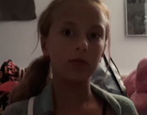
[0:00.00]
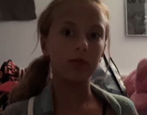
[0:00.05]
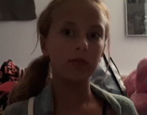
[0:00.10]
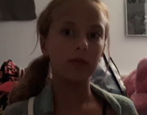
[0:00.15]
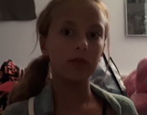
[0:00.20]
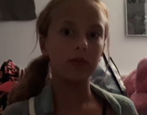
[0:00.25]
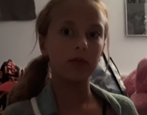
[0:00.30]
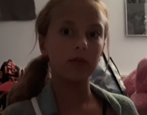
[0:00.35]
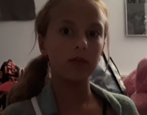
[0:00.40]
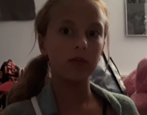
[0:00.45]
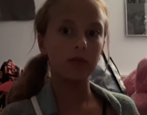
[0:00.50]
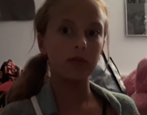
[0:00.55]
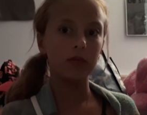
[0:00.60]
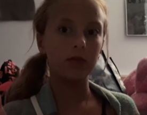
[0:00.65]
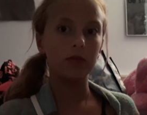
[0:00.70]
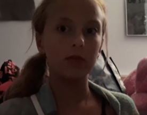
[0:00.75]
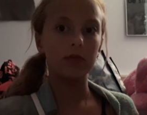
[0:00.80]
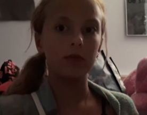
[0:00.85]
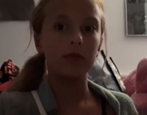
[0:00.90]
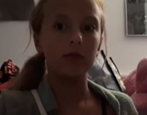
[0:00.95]

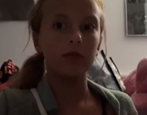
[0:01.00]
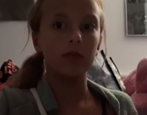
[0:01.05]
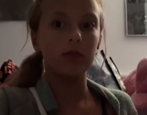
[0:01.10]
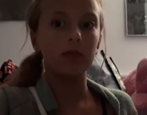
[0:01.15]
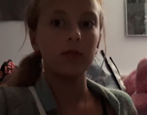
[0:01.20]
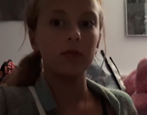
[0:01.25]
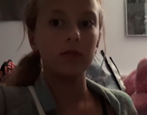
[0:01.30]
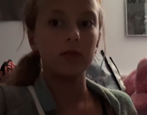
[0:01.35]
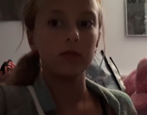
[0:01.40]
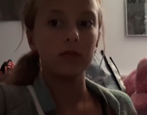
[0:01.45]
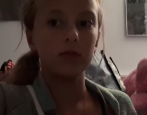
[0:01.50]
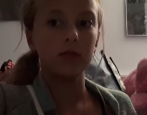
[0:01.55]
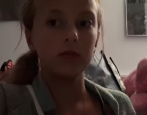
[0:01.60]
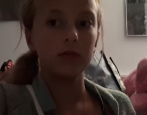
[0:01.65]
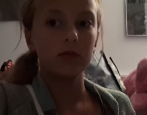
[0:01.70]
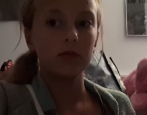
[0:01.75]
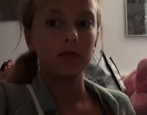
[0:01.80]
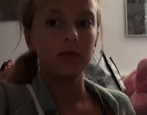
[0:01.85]
Nobody speaks.